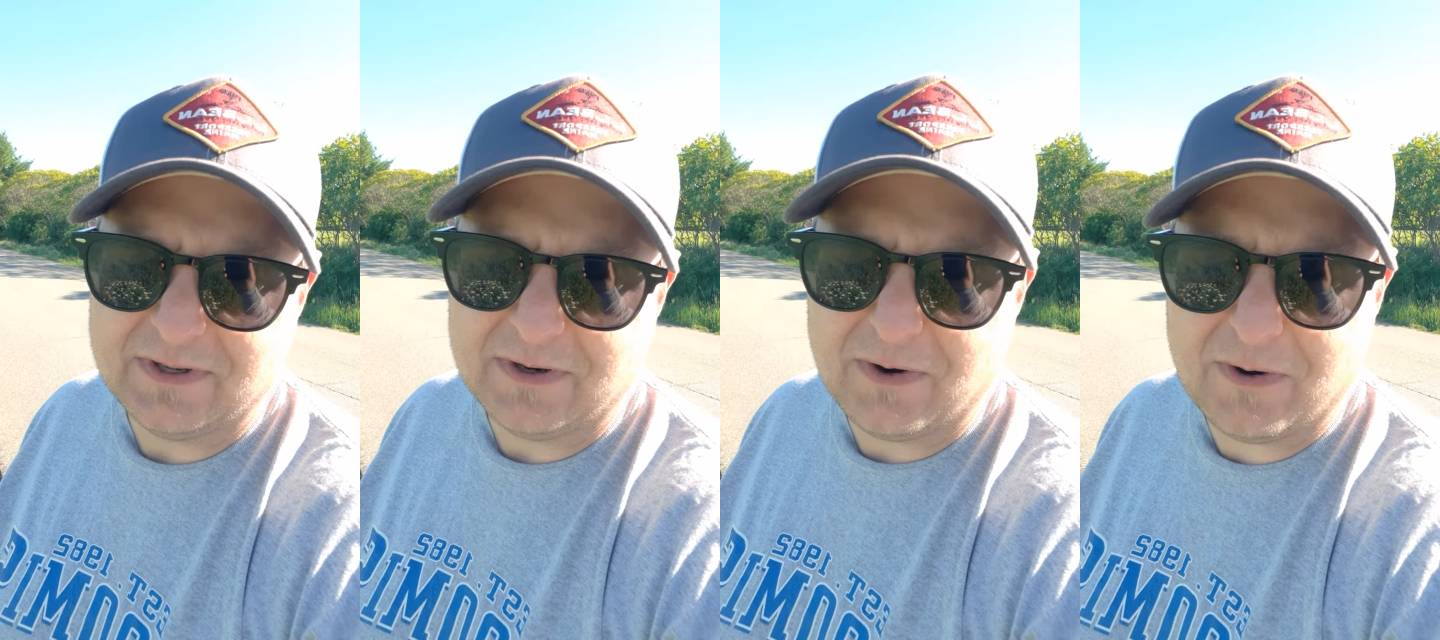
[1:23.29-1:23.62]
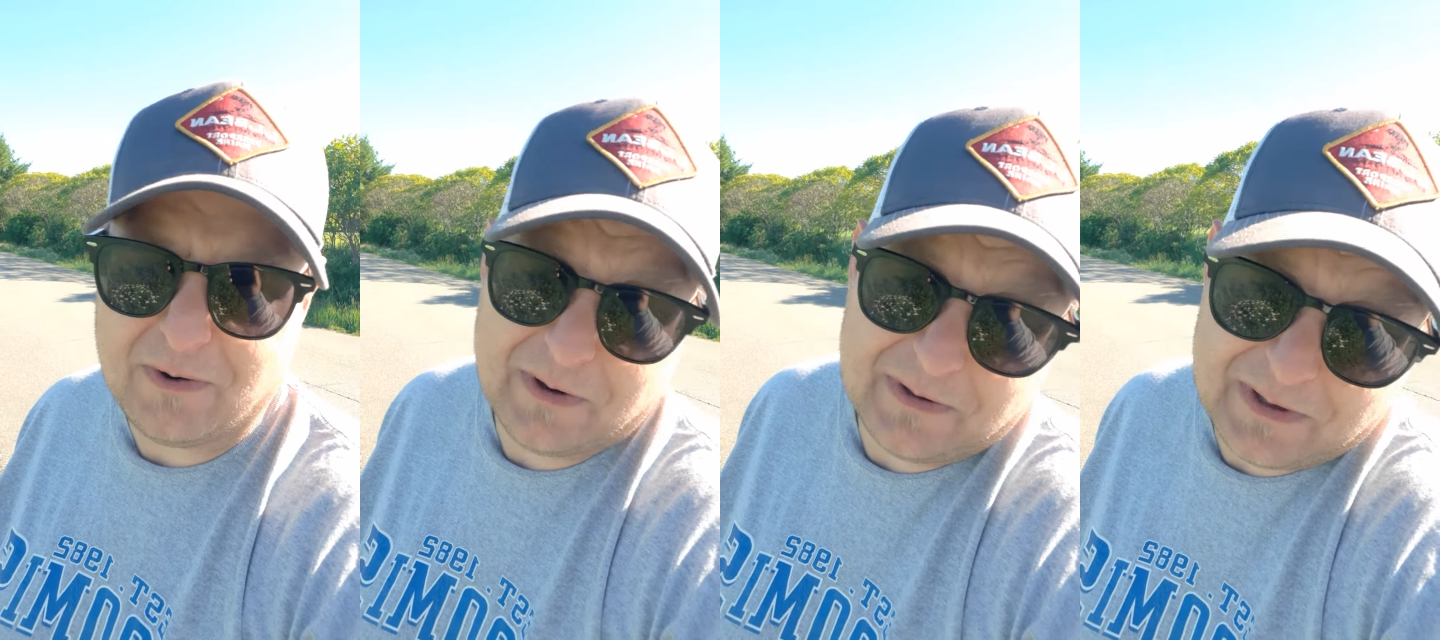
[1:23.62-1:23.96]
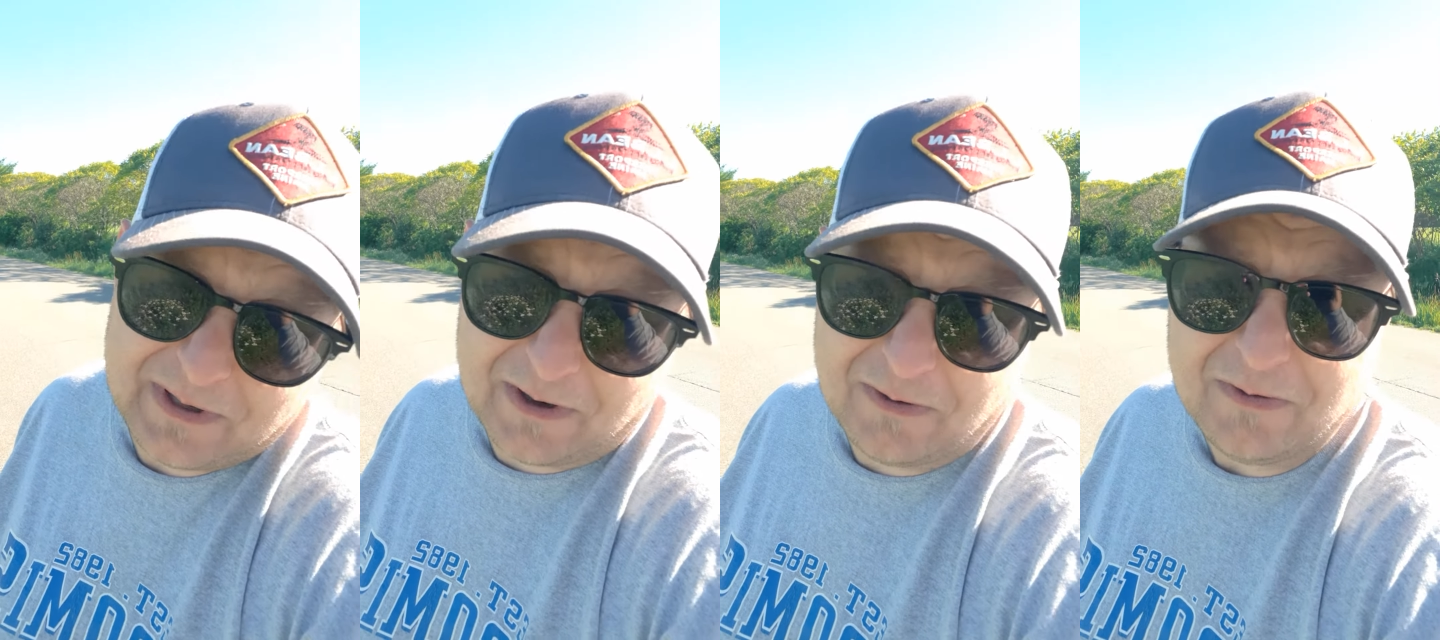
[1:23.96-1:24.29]
Or, you
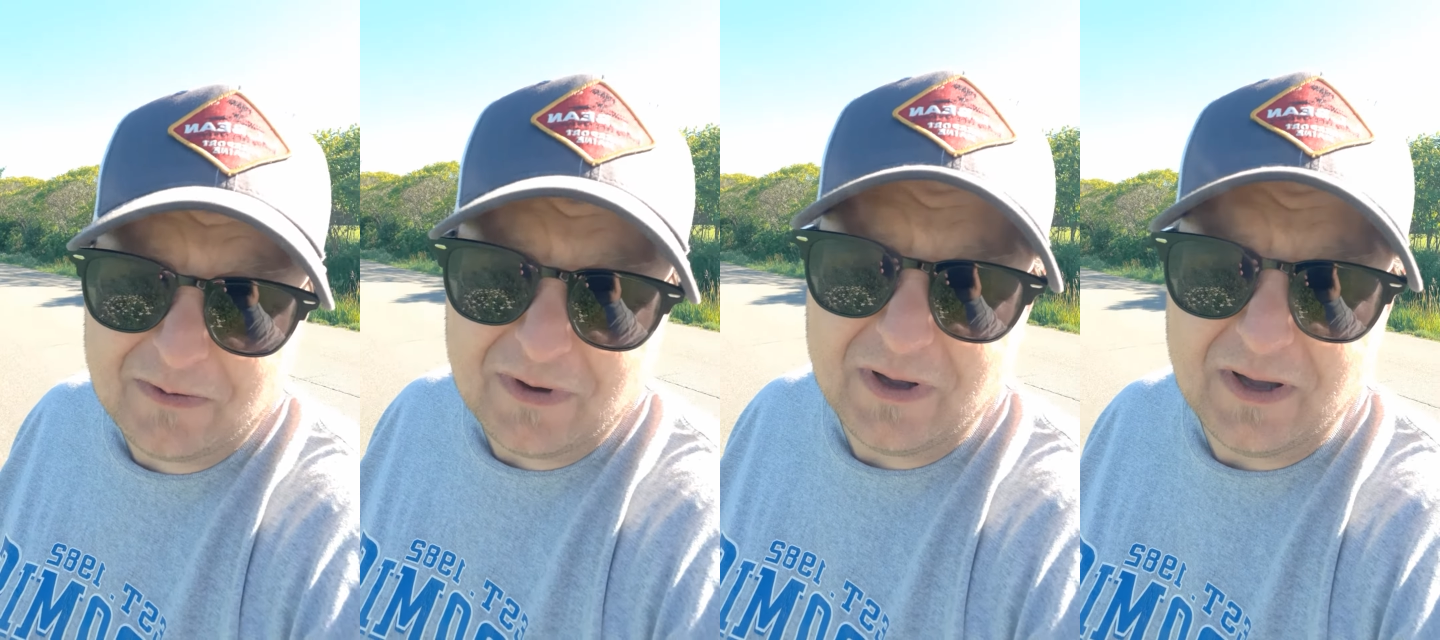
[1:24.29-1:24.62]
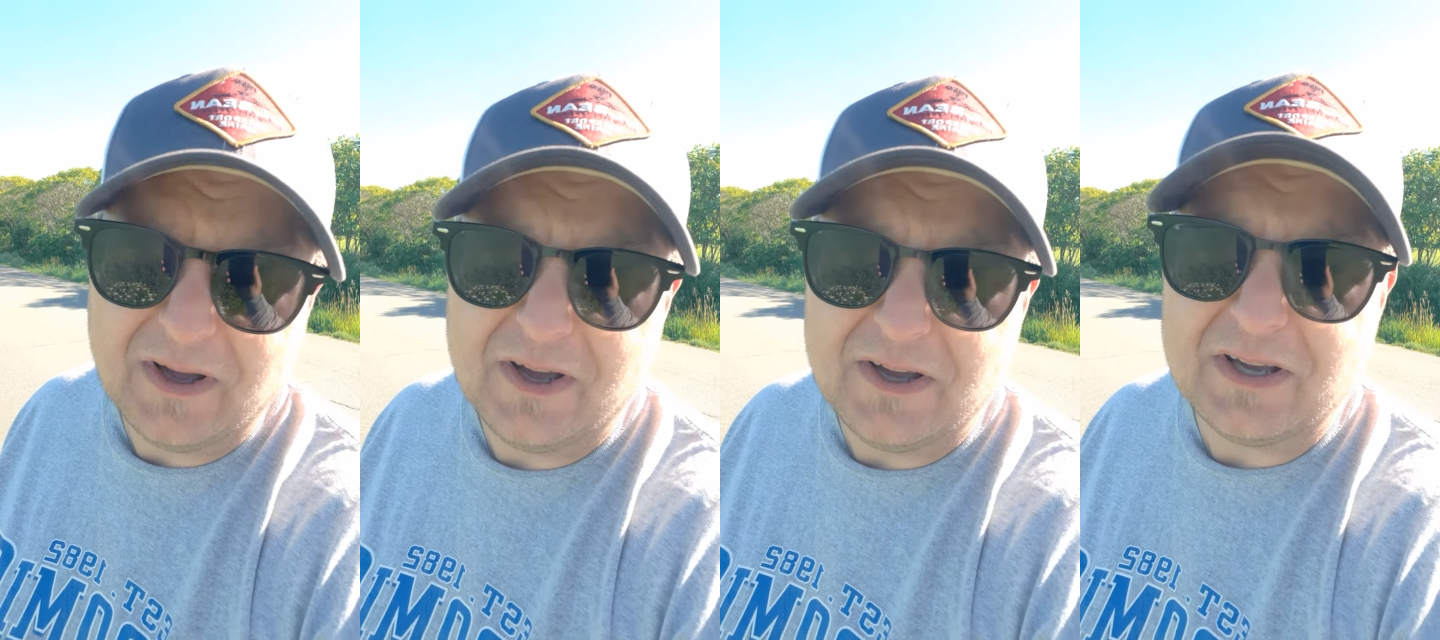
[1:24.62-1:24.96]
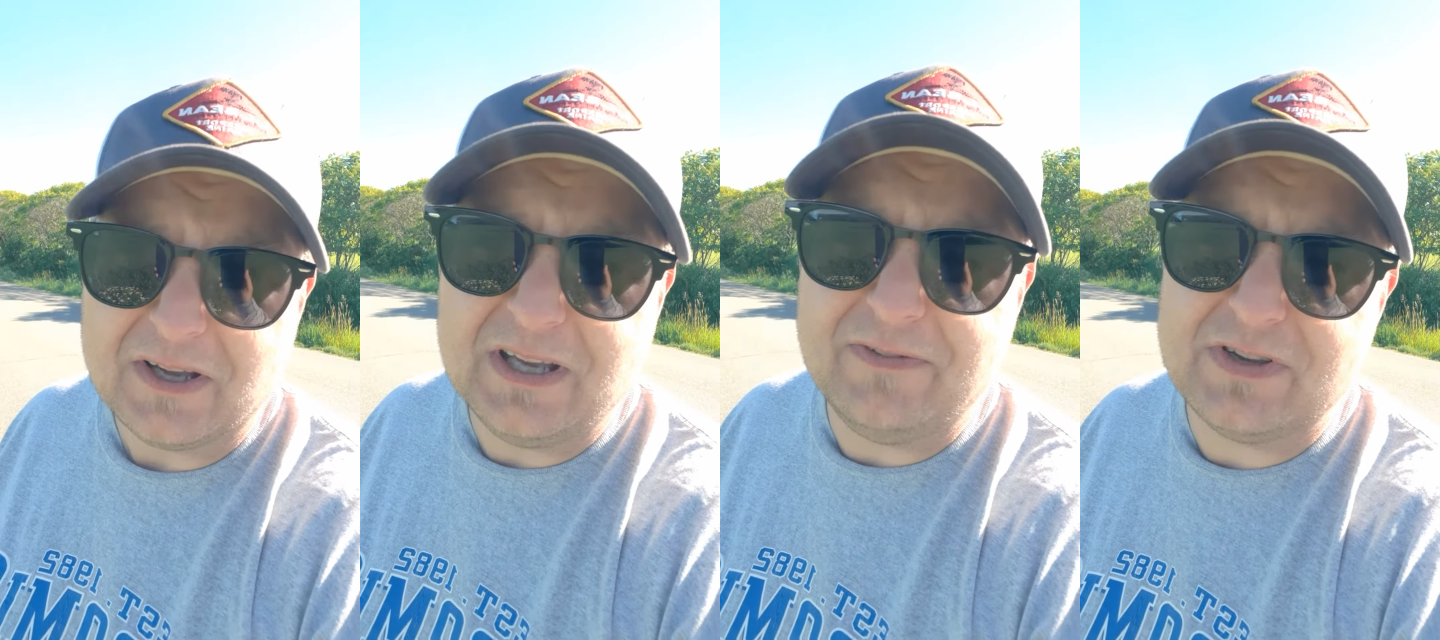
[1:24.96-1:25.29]
know,
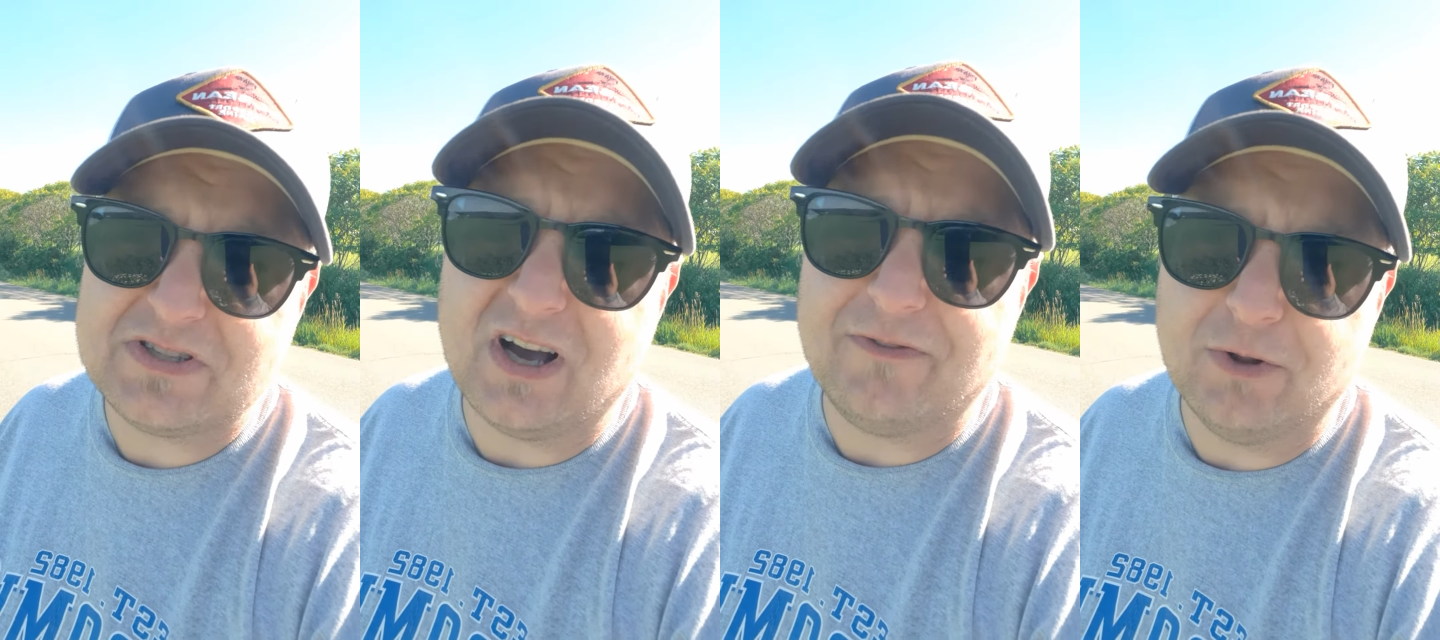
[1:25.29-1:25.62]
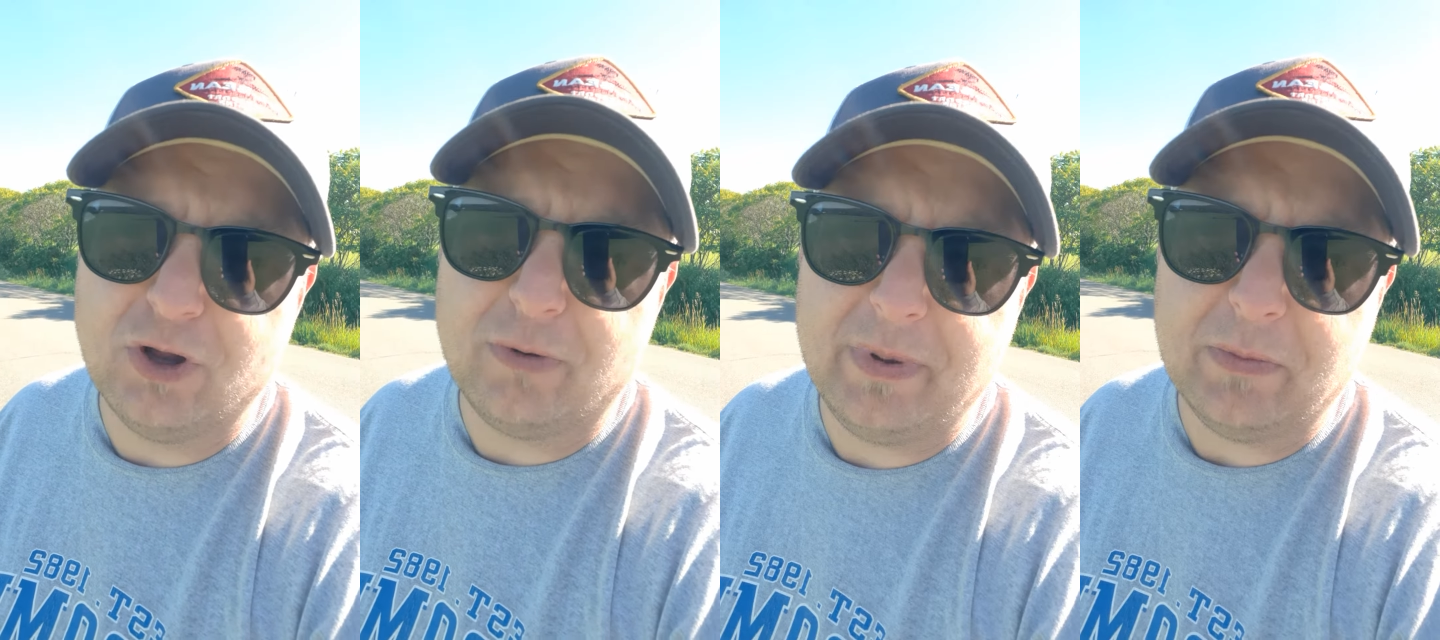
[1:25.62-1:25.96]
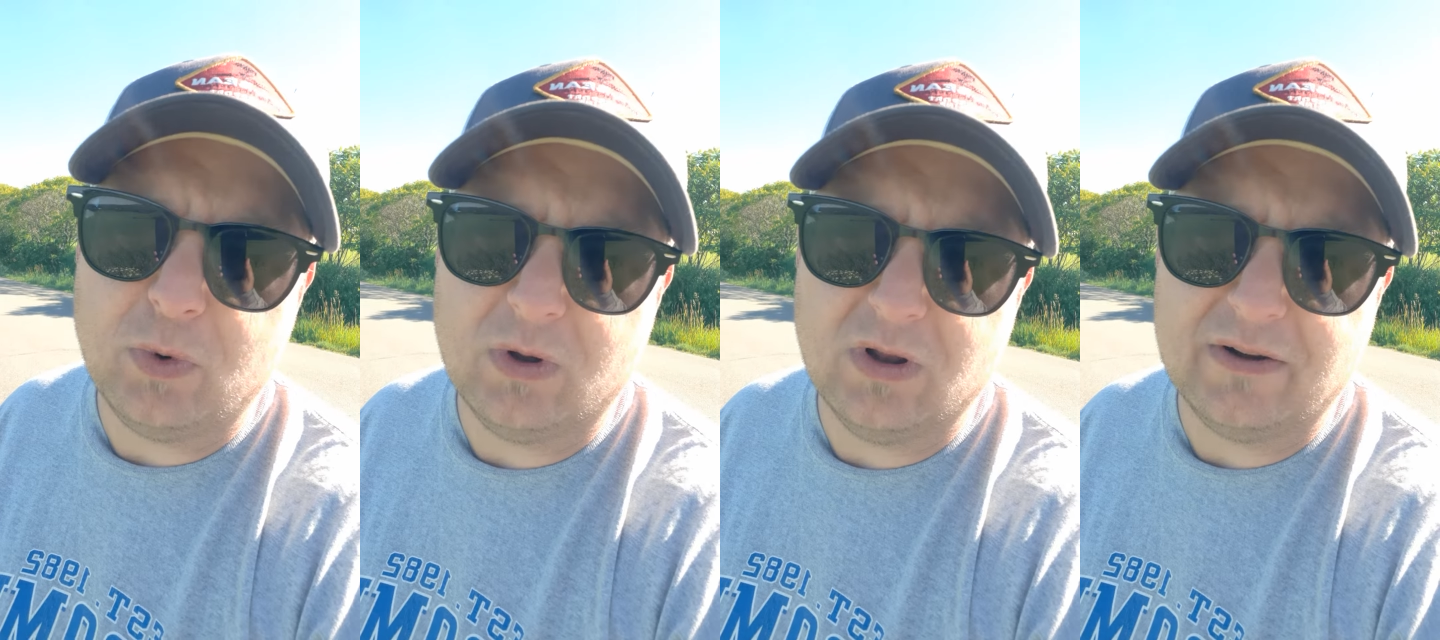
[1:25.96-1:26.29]
give yourself a little bit
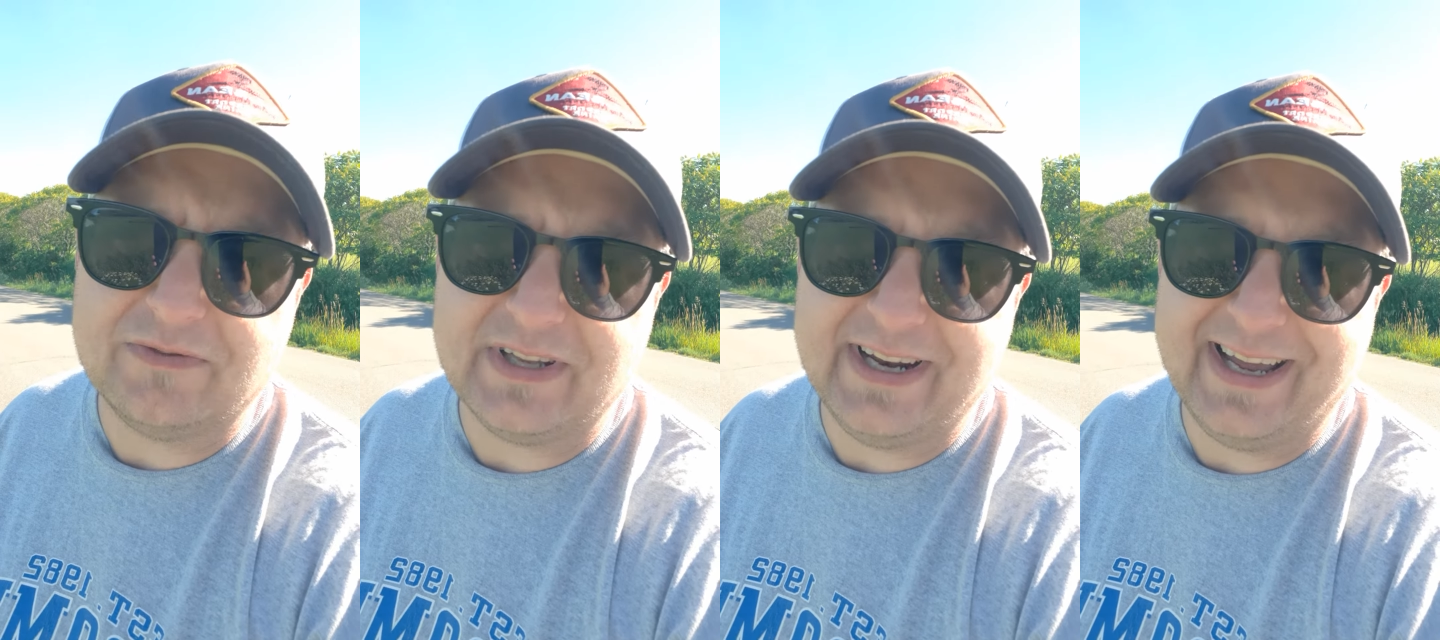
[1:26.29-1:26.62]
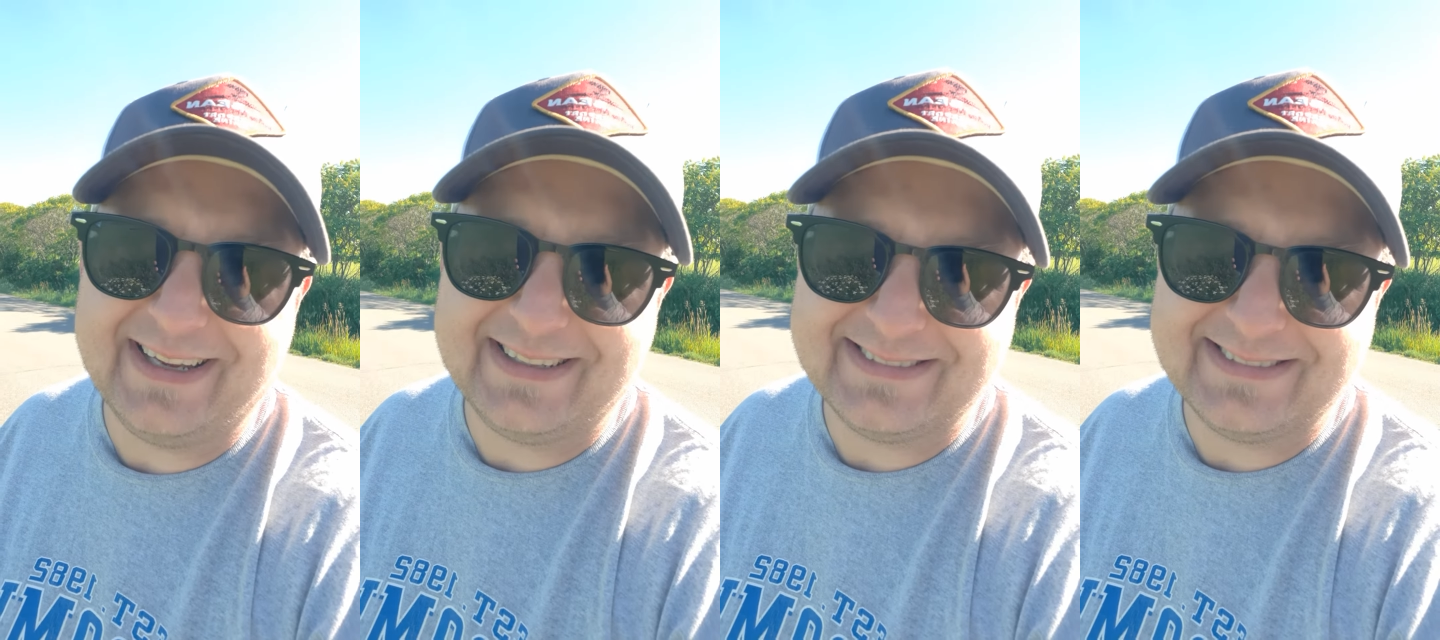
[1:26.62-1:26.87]
more love today.